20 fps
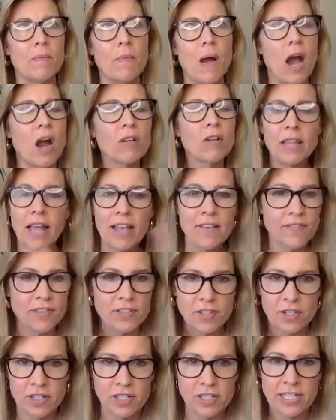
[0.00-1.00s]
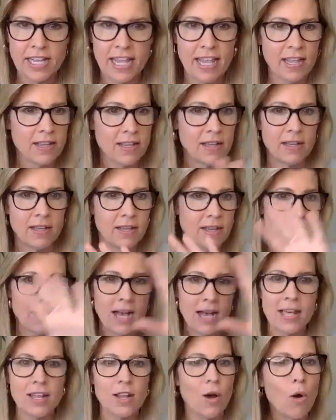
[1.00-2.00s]
our life is going to take
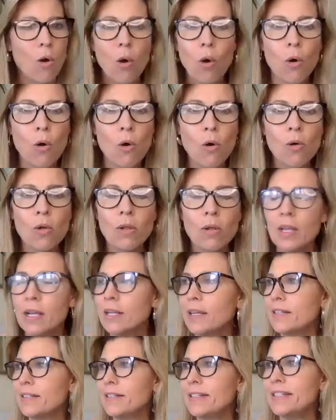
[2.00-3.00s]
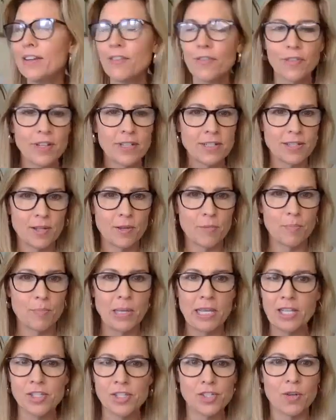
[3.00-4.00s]
on a whole different
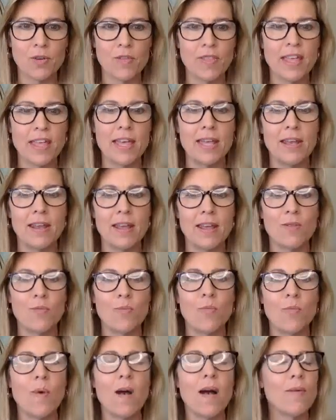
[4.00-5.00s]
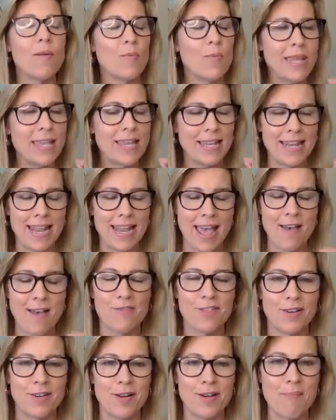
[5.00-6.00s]
picture than we can
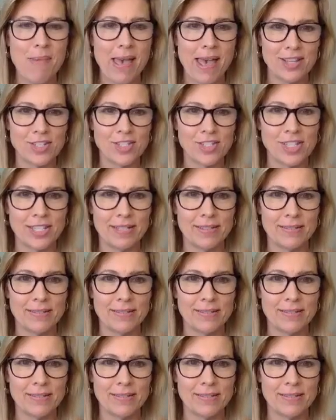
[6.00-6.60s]
ever imagine.